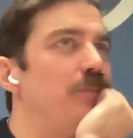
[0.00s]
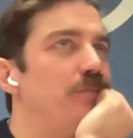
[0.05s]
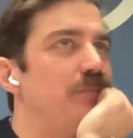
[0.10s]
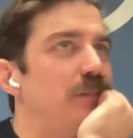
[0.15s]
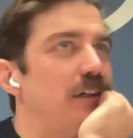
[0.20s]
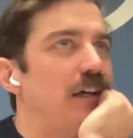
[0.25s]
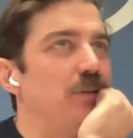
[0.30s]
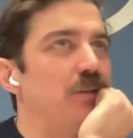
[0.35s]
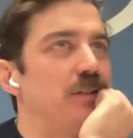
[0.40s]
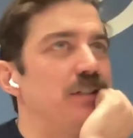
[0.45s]

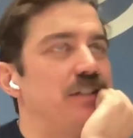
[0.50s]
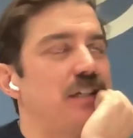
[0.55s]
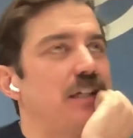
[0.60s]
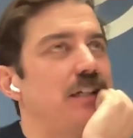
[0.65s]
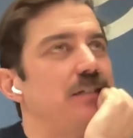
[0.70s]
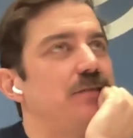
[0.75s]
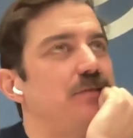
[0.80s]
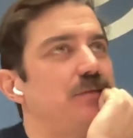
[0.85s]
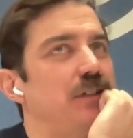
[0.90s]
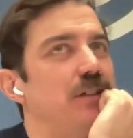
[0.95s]
I
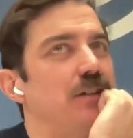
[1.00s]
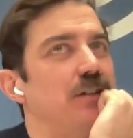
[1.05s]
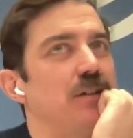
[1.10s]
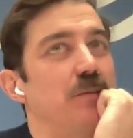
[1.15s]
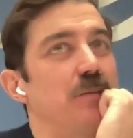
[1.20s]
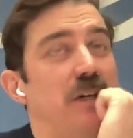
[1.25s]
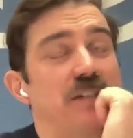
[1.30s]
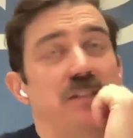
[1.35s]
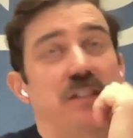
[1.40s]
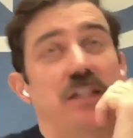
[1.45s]
would say,
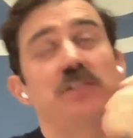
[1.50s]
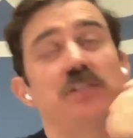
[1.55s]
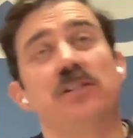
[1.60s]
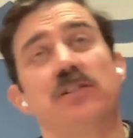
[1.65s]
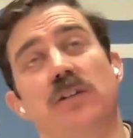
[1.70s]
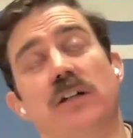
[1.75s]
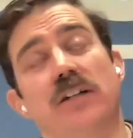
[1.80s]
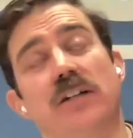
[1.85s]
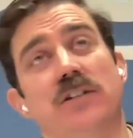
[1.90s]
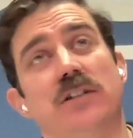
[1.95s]
the
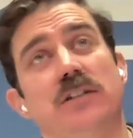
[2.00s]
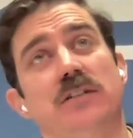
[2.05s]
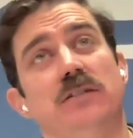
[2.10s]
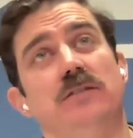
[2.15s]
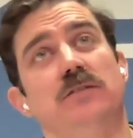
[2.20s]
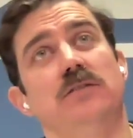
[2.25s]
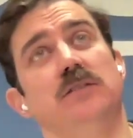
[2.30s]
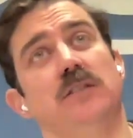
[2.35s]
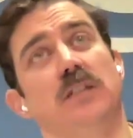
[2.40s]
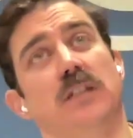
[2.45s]
monetization strategy.
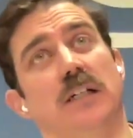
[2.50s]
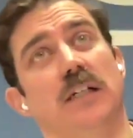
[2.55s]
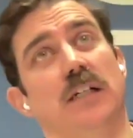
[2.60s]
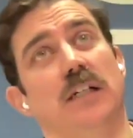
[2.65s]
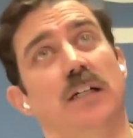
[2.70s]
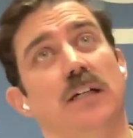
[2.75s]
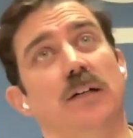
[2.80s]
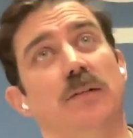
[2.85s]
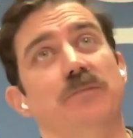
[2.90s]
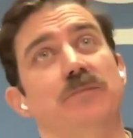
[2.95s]

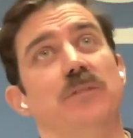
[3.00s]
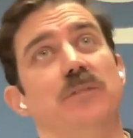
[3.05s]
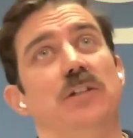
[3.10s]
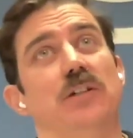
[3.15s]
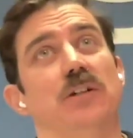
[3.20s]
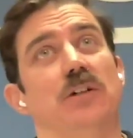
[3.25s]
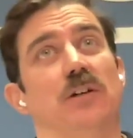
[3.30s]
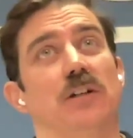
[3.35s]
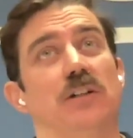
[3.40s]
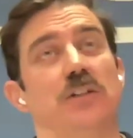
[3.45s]
Are
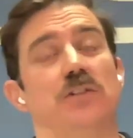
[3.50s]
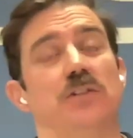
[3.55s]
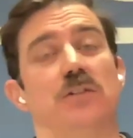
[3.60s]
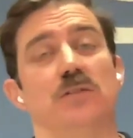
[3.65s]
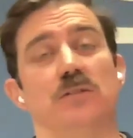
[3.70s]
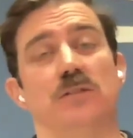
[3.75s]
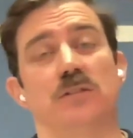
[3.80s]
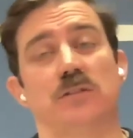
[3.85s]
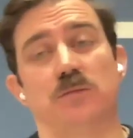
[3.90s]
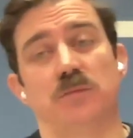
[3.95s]
you
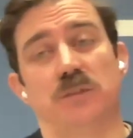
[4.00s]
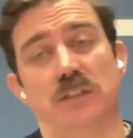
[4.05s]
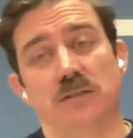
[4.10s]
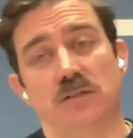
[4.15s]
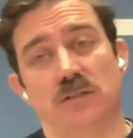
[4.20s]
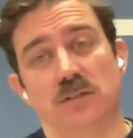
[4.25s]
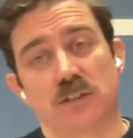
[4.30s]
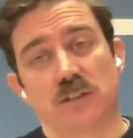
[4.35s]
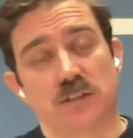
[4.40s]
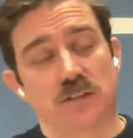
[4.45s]
going to
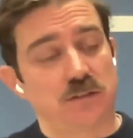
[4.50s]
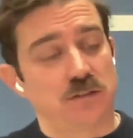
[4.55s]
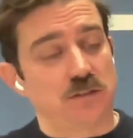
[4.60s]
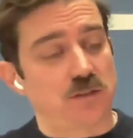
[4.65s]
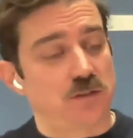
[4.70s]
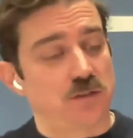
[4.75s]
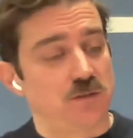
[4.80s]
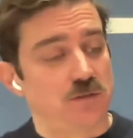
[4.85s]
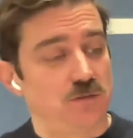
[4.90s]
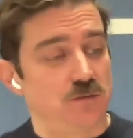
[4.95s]
be
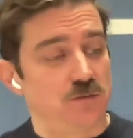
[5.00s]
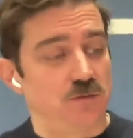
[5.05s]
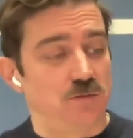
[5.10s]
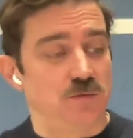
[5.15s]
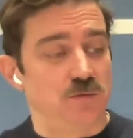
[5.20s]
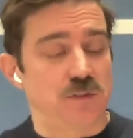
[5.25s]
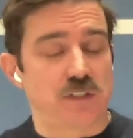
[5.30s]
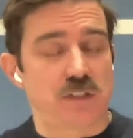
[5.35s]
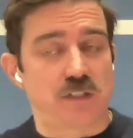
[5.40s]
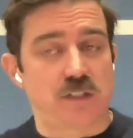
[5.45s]
looking
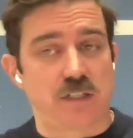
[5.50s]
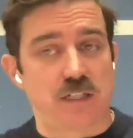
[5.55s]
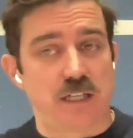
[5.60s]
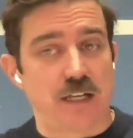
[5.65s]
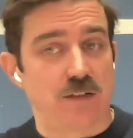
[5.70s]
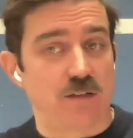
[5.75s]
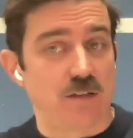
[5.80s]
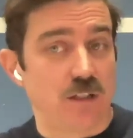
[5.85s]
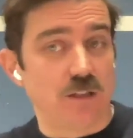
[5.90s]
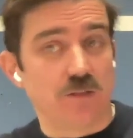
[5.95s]
to
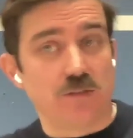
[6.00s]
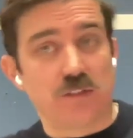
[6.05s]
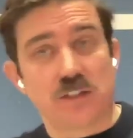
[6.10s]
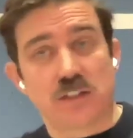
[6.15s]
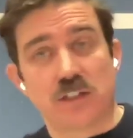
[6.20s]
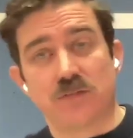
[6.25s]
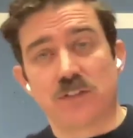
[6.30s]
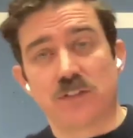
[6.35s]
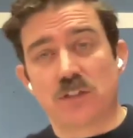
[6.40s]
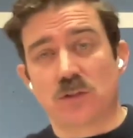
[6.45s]
sell all
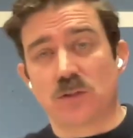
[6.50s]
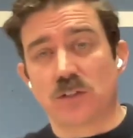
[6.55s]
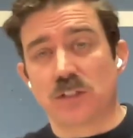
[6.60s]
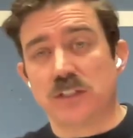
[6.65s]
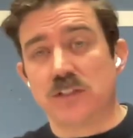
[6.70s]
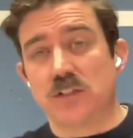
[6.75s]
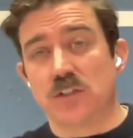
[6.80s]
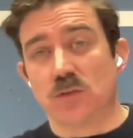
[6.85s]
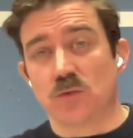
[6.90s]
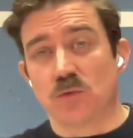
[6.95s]
this
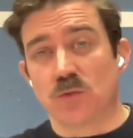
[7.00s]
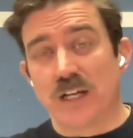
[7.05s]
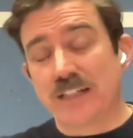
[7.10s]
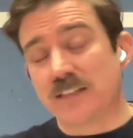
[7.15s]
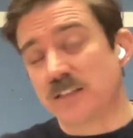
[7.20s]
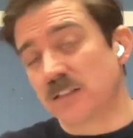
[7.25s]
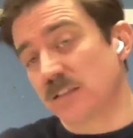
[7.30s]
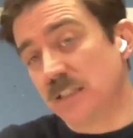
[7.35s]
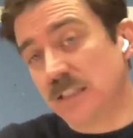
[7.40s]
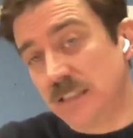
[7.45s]
inventory
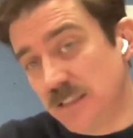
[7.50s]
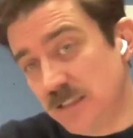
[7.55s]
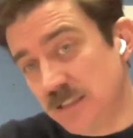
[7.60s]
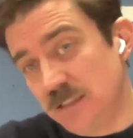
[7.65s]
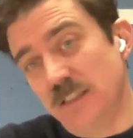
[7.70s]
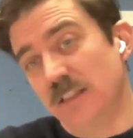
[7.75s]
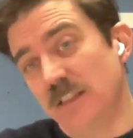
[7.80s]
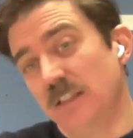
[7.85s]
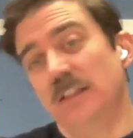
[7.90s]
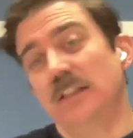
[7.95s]

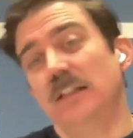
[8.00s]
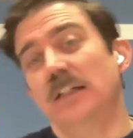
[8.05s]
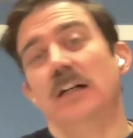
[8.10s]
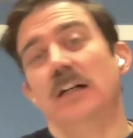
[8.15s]
directly?